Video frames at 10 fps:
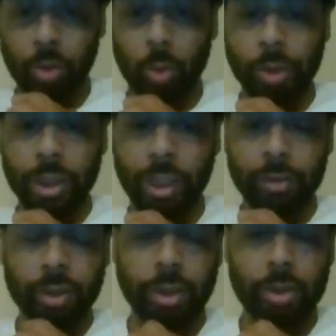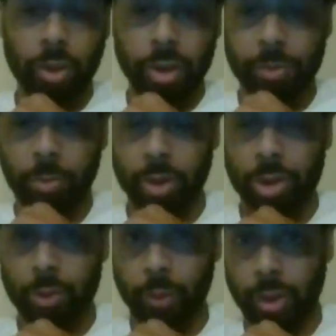or that he's going to get Sprint
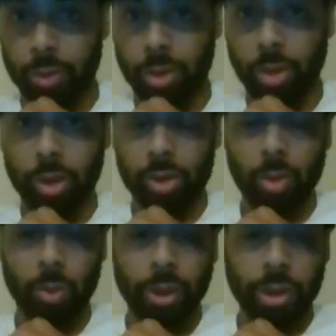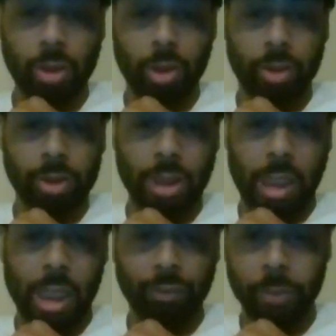Stringer to look into, and that's this
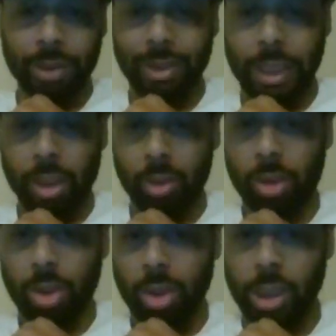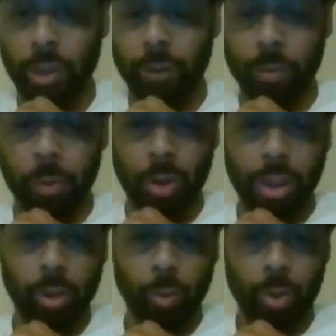guy from Atlanta at
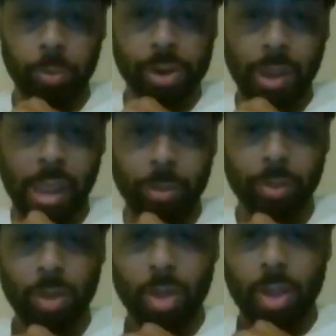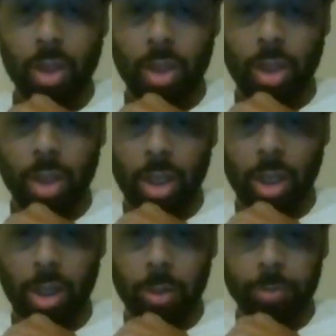a rim shop.
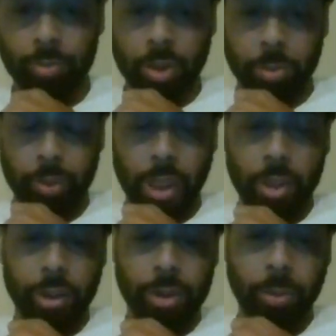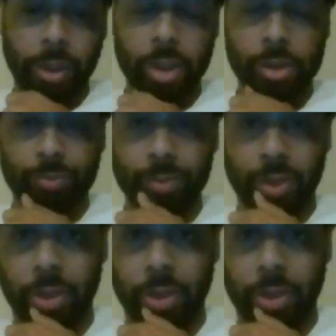Brianna explains, they're